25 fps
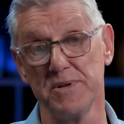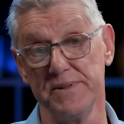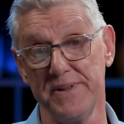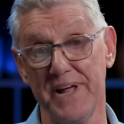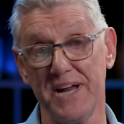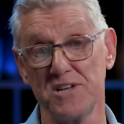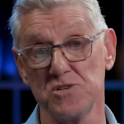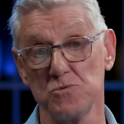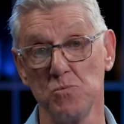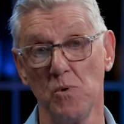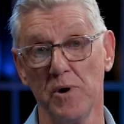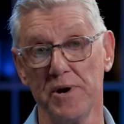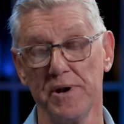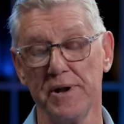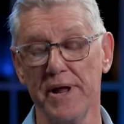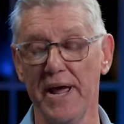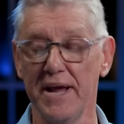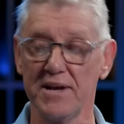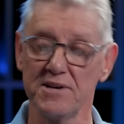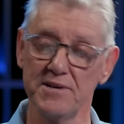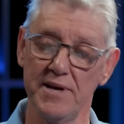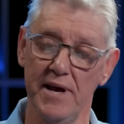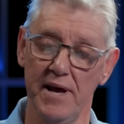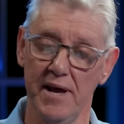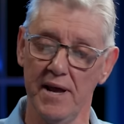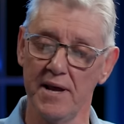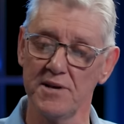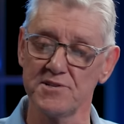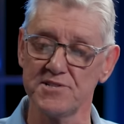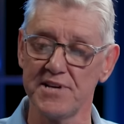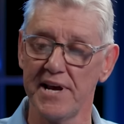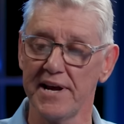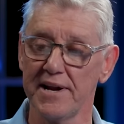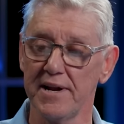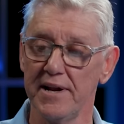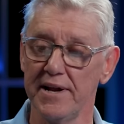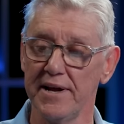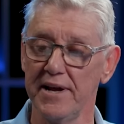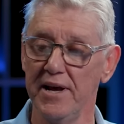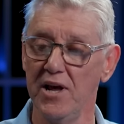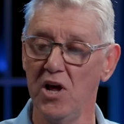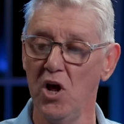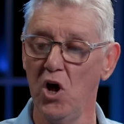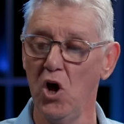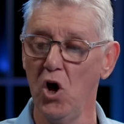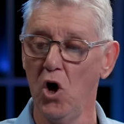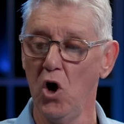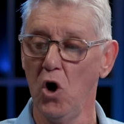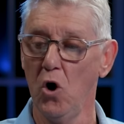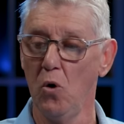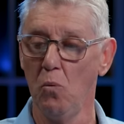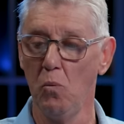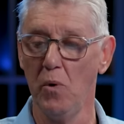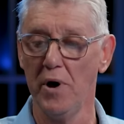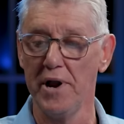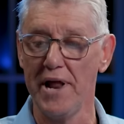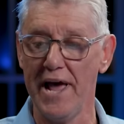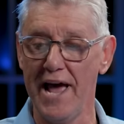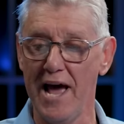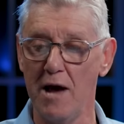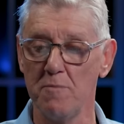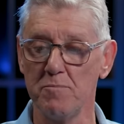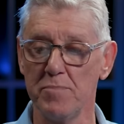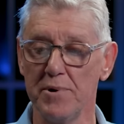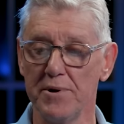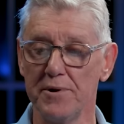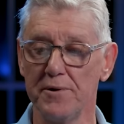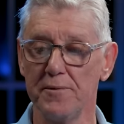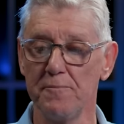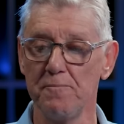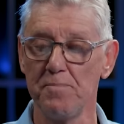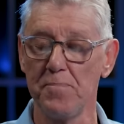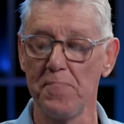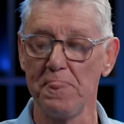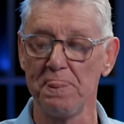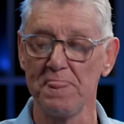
and that's what uh, exactly what happened.